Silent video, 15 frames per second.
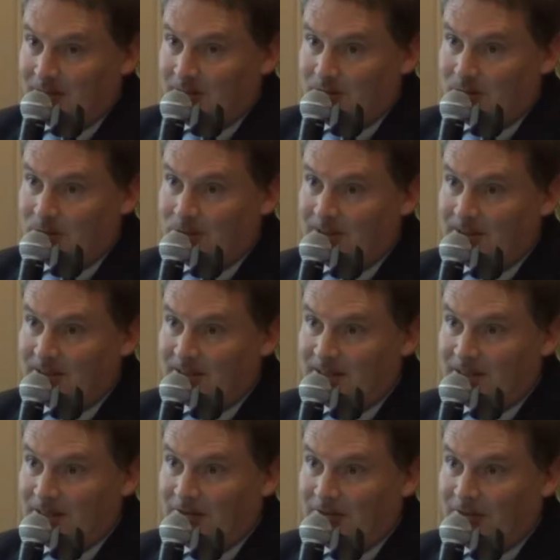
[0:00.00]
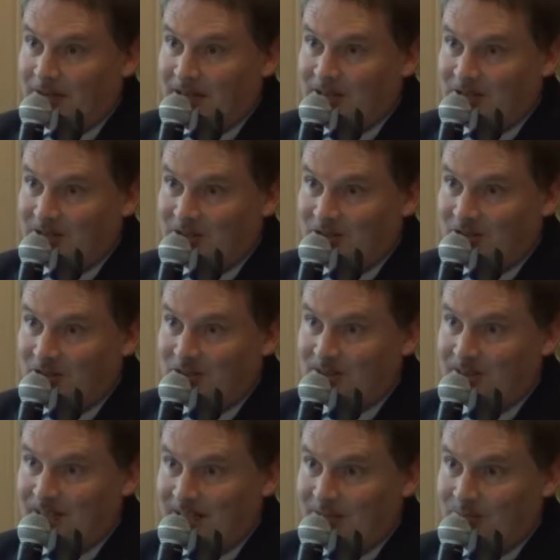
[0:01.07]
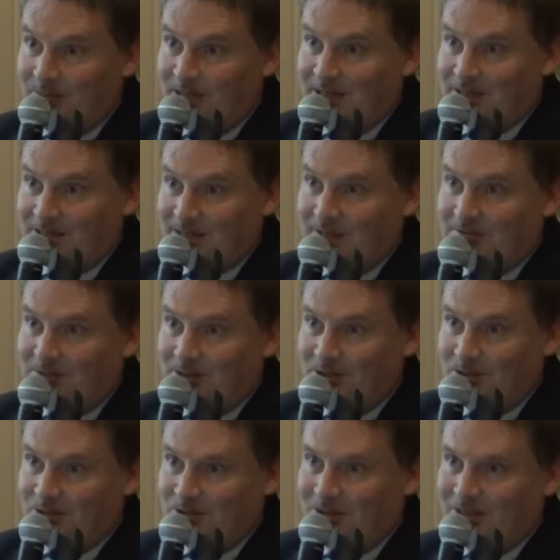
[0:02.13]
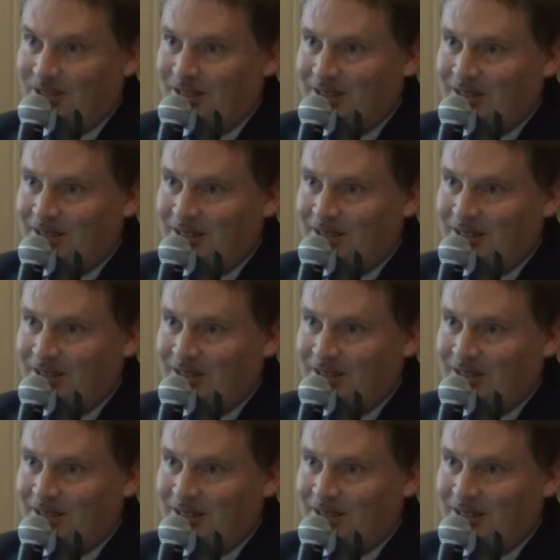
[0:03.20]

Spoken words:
as all of these other financial institutions that aren't banks have to do.